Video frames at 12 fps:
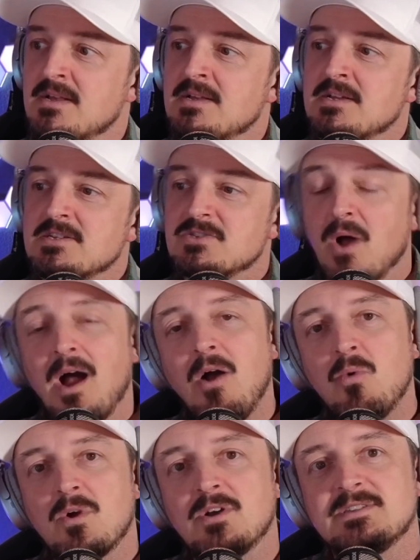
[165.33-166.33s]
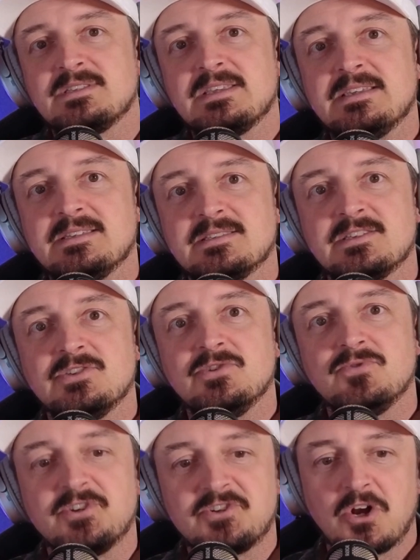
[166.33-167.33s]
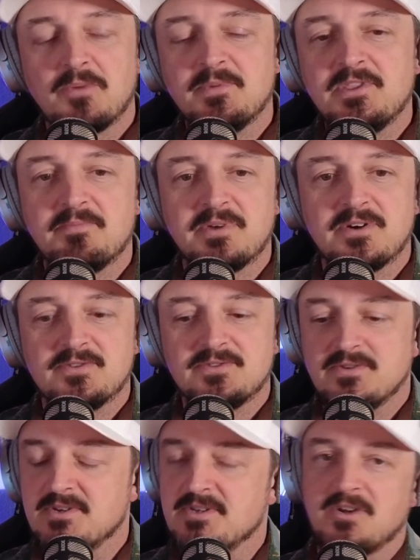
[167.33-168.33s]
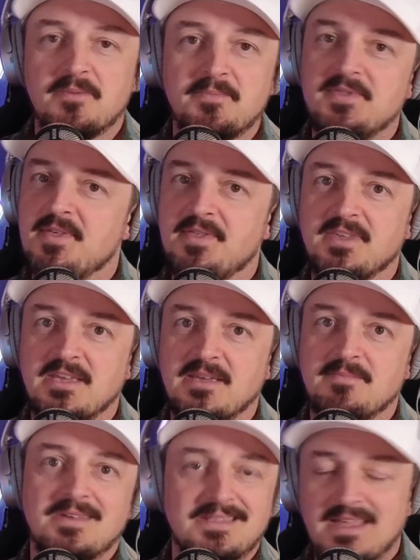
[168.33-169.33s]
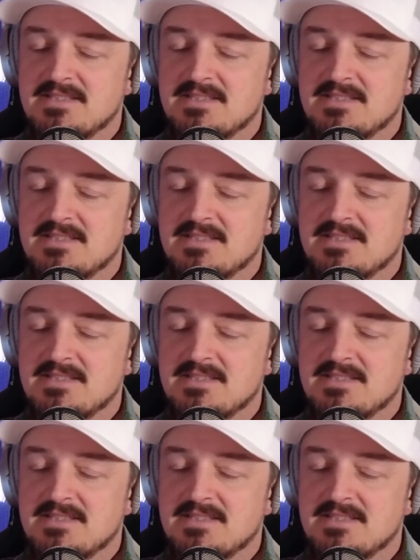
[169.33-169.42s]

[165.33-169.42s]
So how it works is you determine the build, you determine the theme, and that's